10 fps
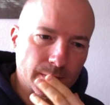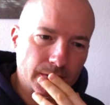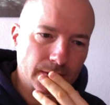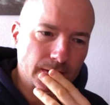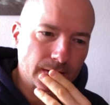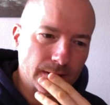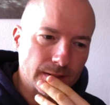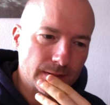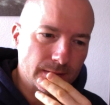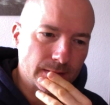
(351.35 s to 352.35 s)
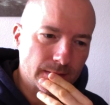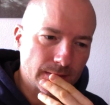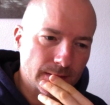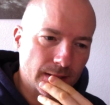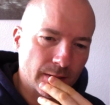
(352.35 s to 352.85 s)
But
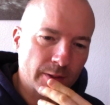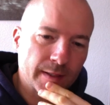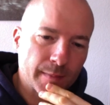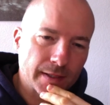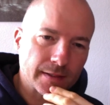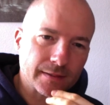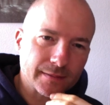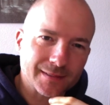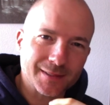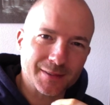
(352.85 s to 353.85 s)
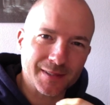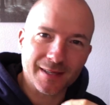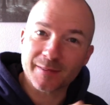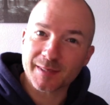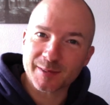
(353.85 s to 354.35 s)
yeah, I recommend it. So
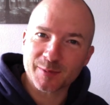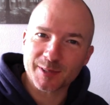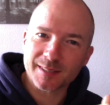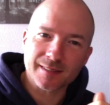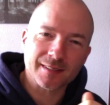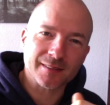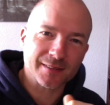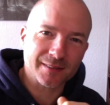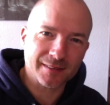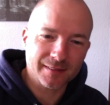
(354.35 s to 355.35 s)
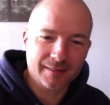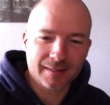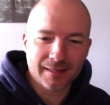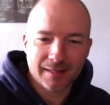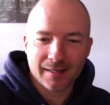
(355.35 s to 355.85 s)
yeah, thanks for watching, and I'll
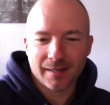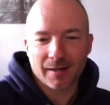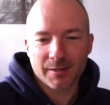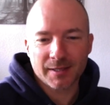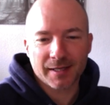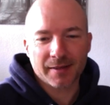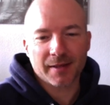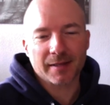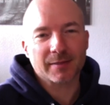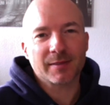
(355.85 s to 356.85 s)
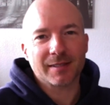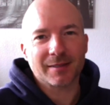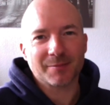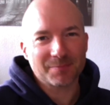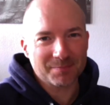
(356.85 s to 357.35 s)
see you in the next video.
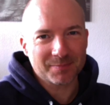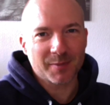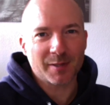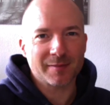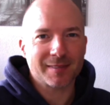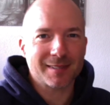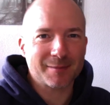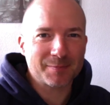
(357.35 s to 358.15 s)
Bye for now.